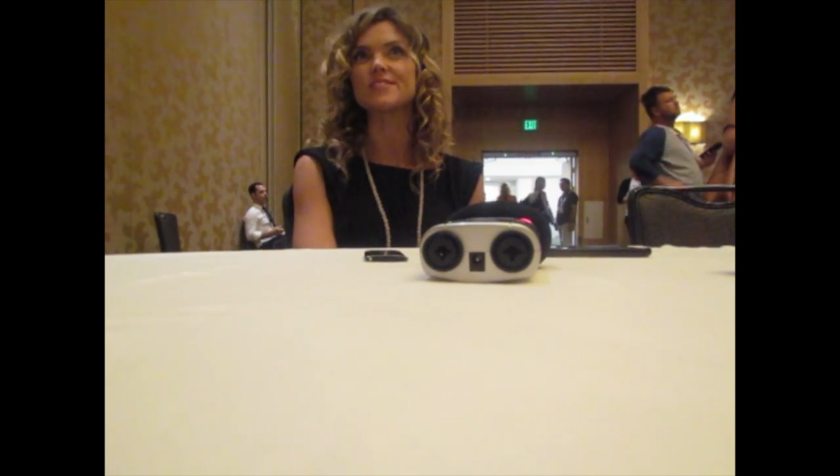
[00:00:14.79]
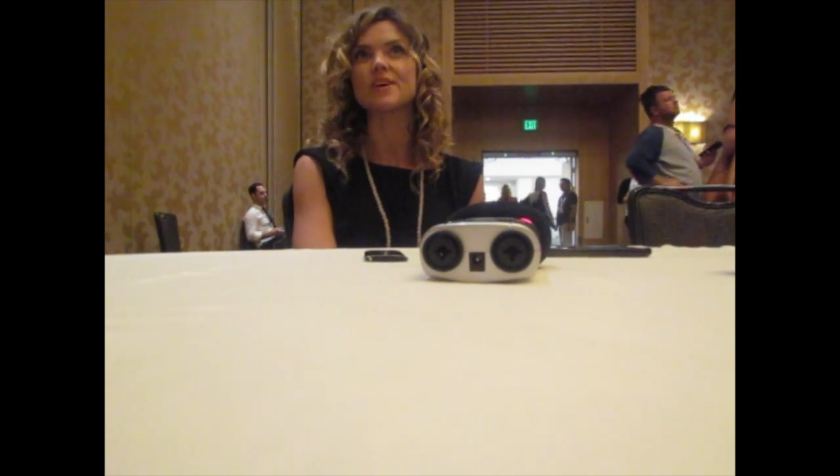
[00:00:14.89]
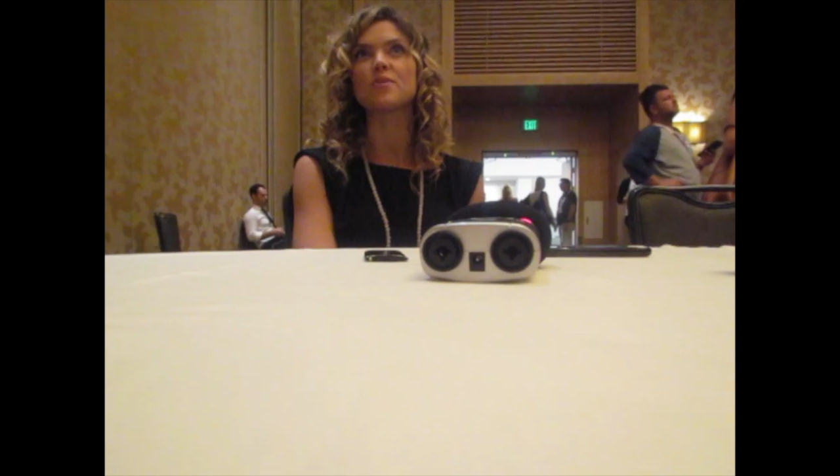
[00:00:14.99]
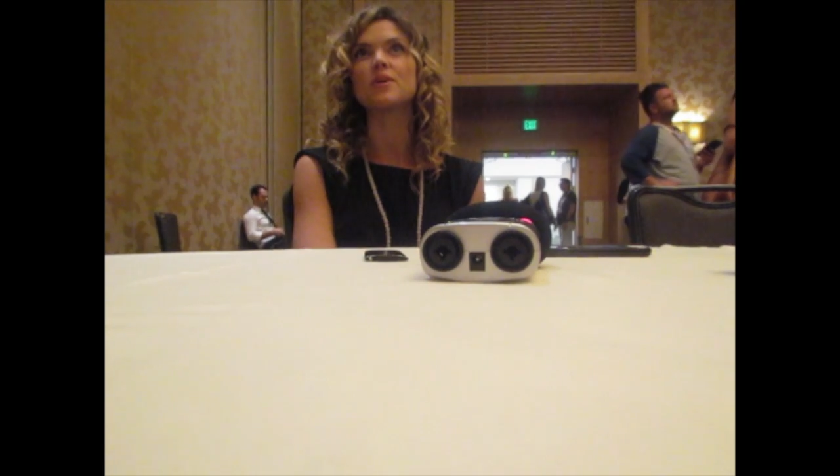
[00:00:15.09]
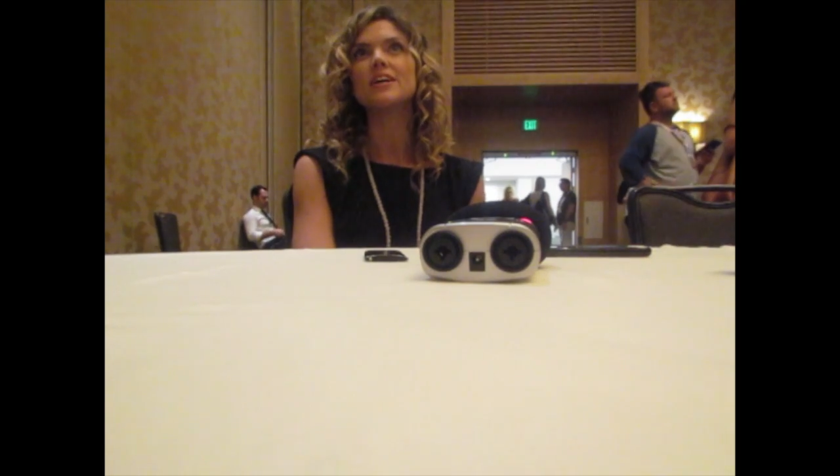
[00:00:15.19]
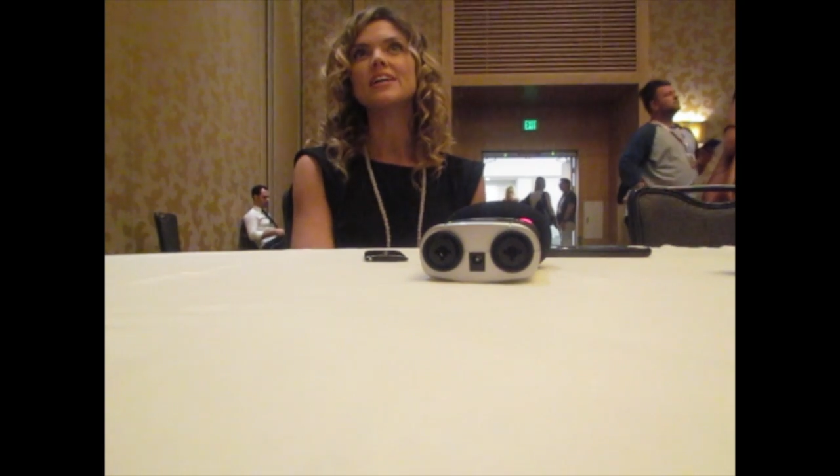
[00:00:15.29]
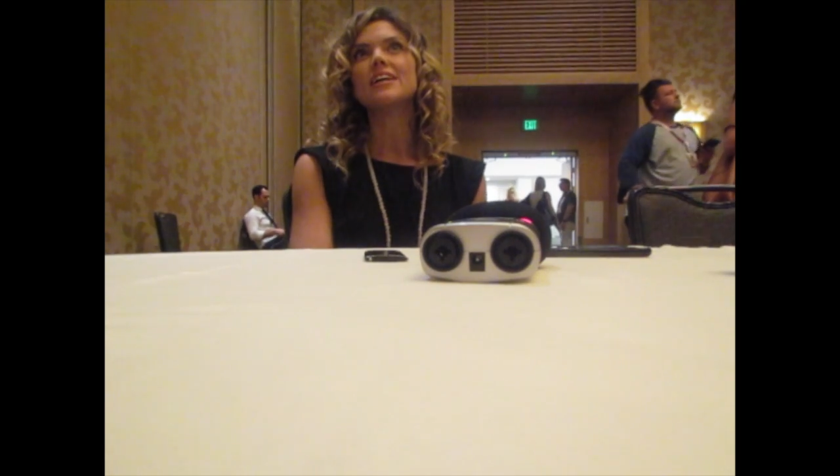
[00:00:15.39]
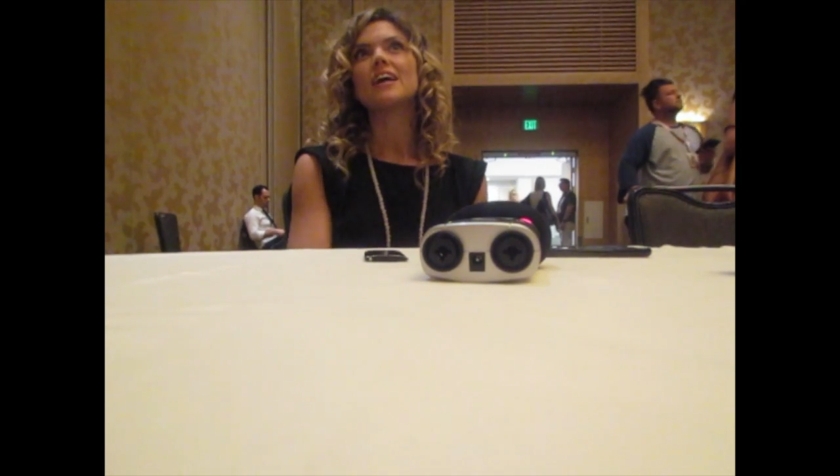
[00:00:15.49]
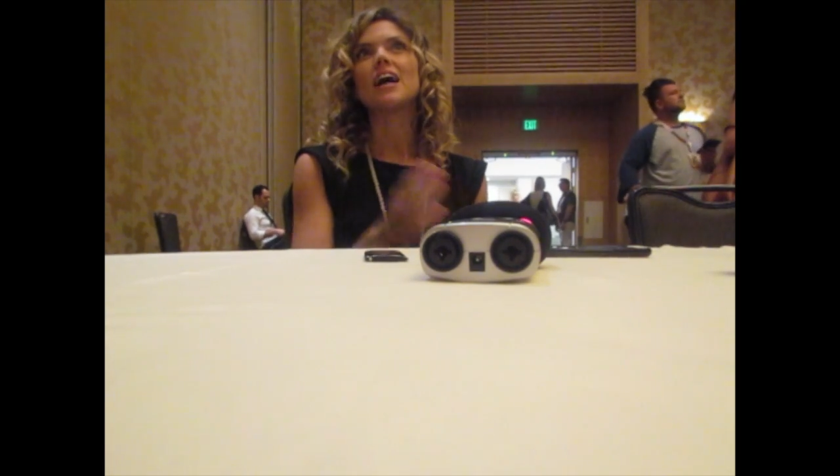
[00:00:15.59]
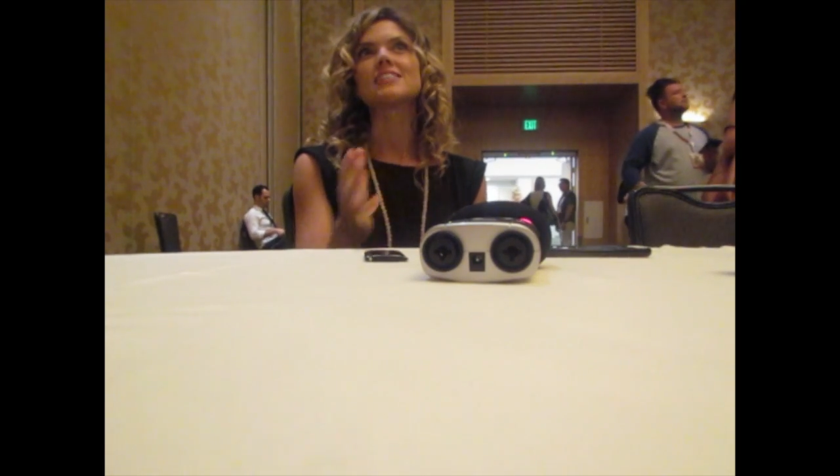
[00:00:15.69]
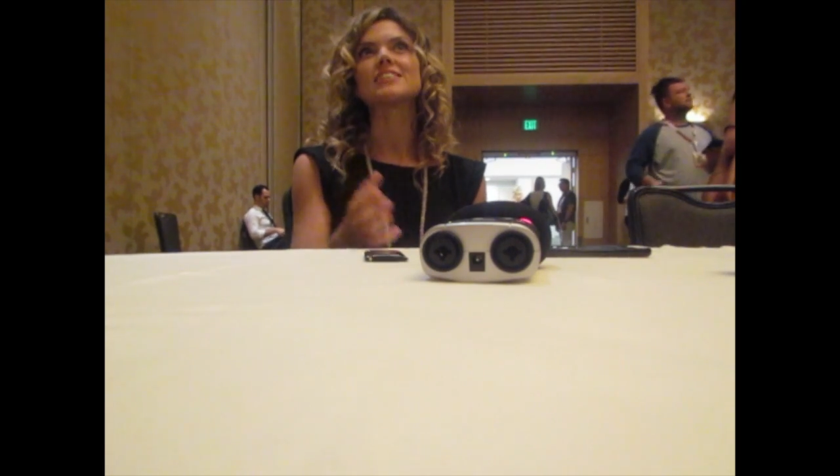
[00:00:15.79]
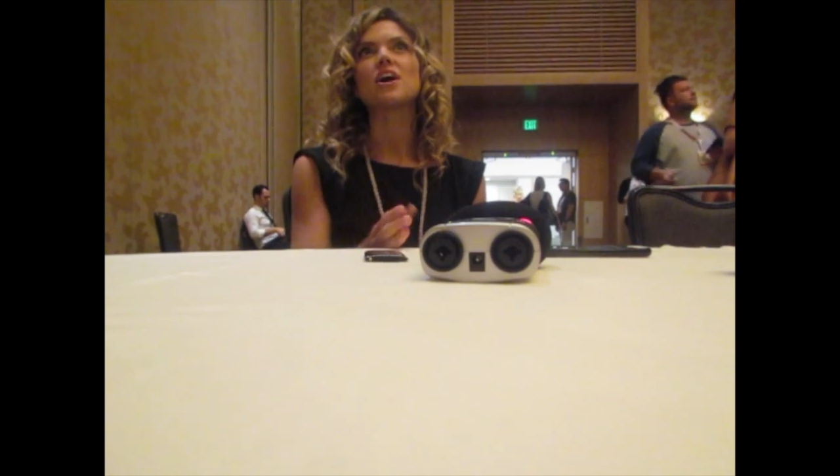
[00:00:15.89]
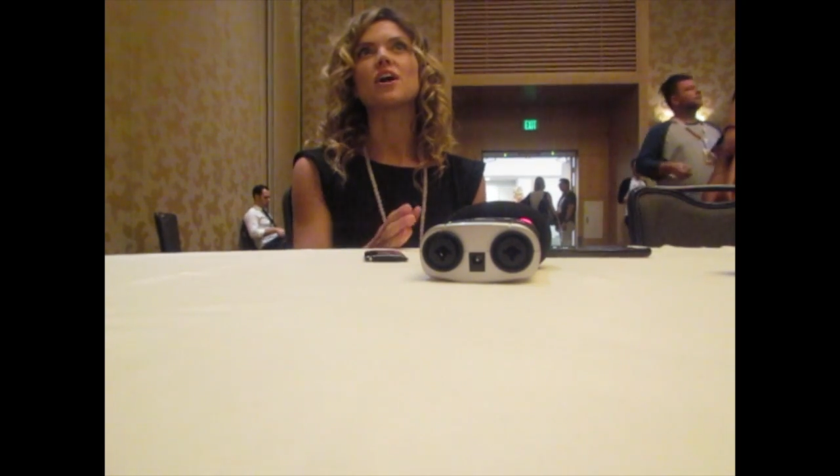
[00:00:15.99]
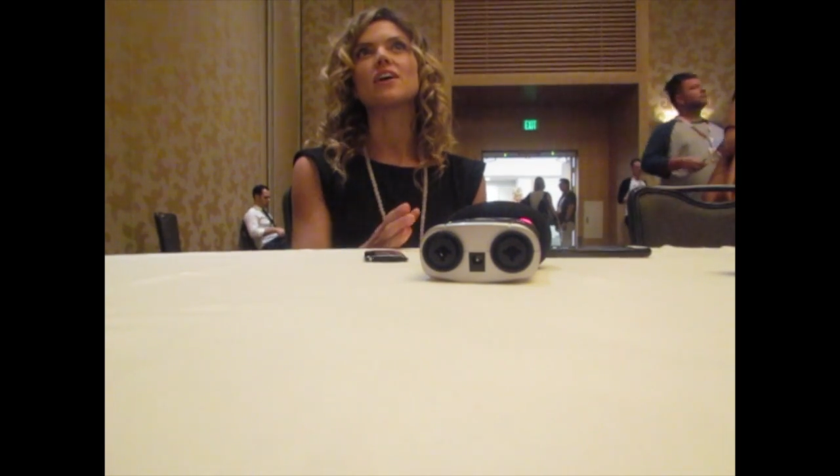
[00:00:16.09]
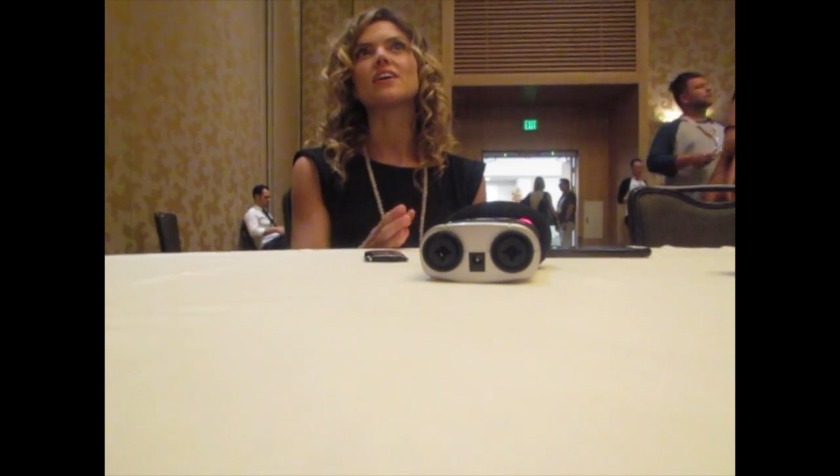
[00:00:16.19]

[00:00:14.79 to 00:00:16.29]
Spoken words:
So I start